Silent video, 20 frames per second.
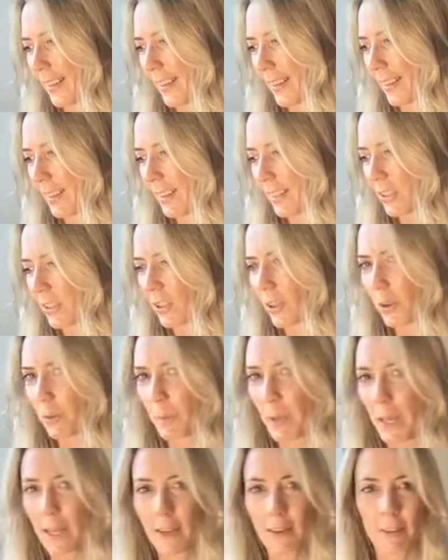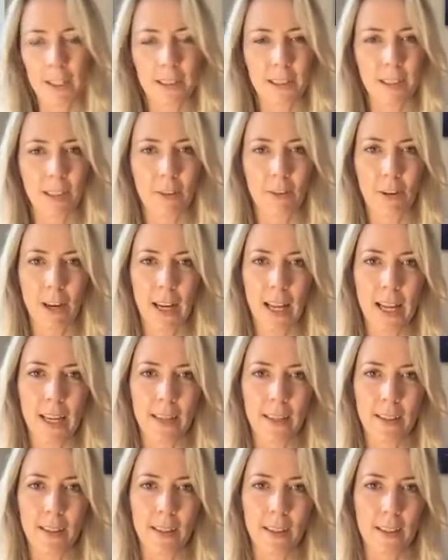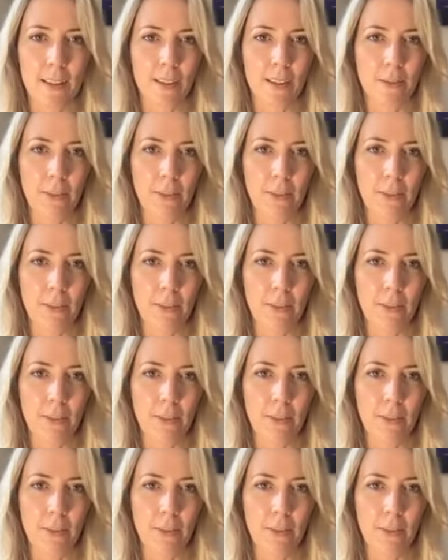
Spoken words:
I think so many of us can relate to this